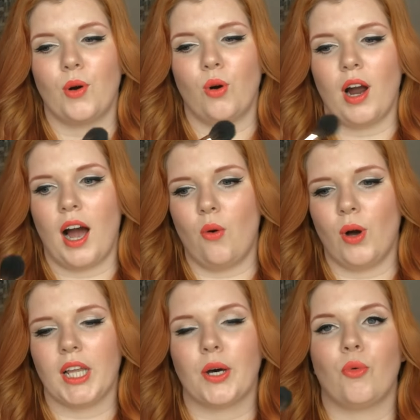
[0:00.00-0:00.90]
or how
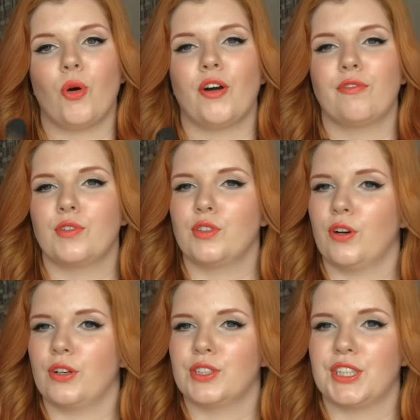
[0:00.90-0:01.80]
well it will work for
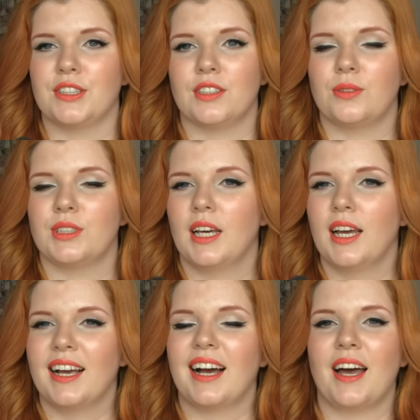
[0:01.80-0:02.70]
darker skin tones.
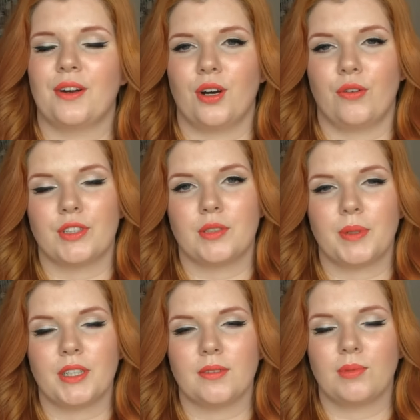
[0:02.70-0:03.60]
I don't know if it's
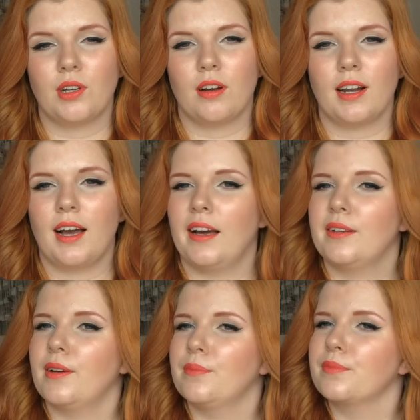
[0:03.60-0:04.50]
buildable or
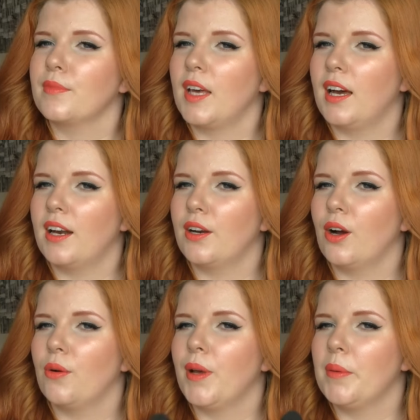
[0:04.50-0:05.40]
not. I don't
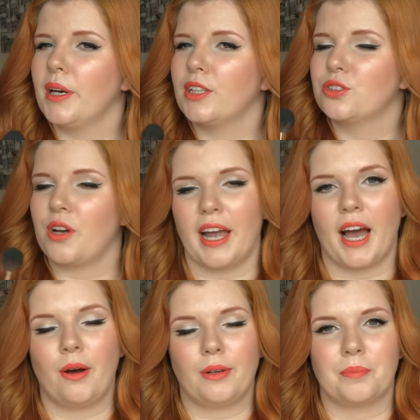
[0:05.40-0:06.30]
know. Maybe I'll try
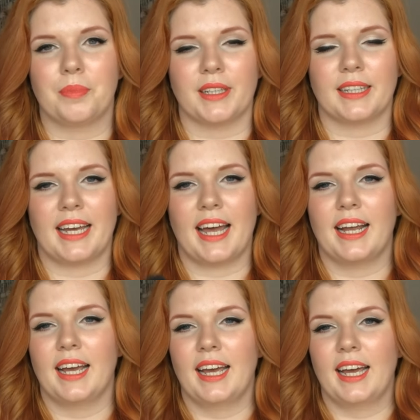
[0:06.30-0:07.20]
out building
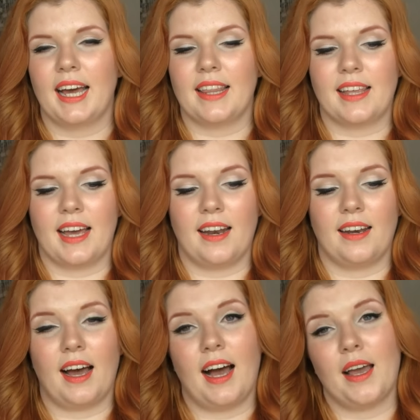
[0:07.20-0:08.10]
it. And
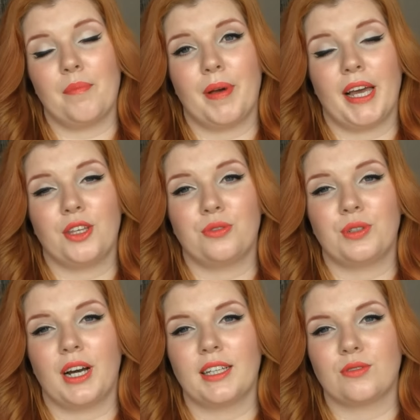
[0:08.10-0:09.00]
then I bet you
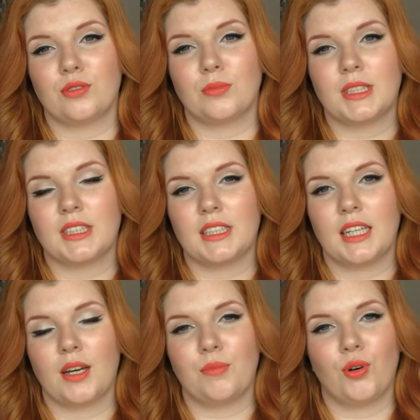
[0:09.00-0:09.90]
guys will be
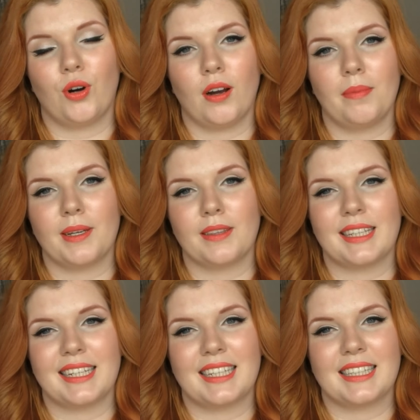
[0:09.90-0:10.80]
seeing more about
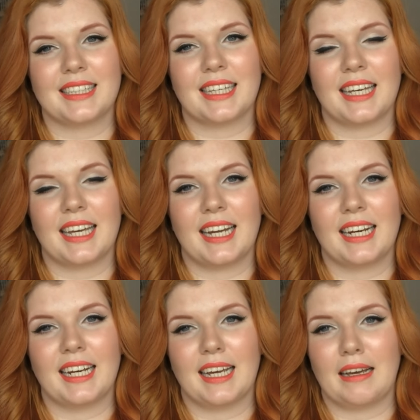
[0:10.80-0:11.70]
these in